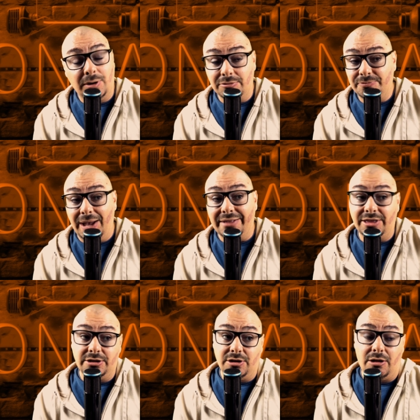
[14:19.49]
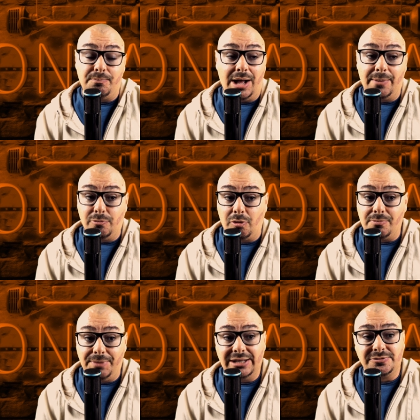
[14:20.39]
what was back then called
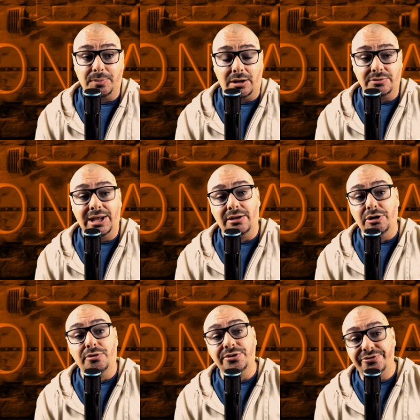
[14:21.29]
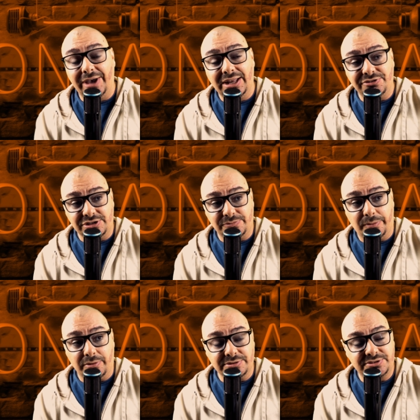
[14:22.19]
popcorn baseball, now known as fantasy
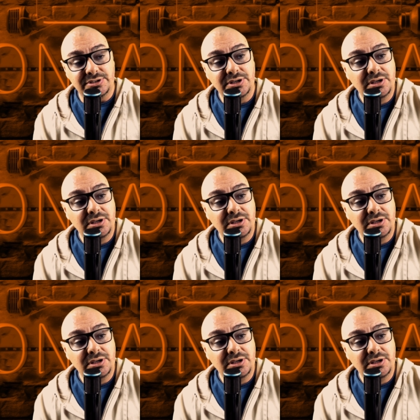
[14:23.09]
sports,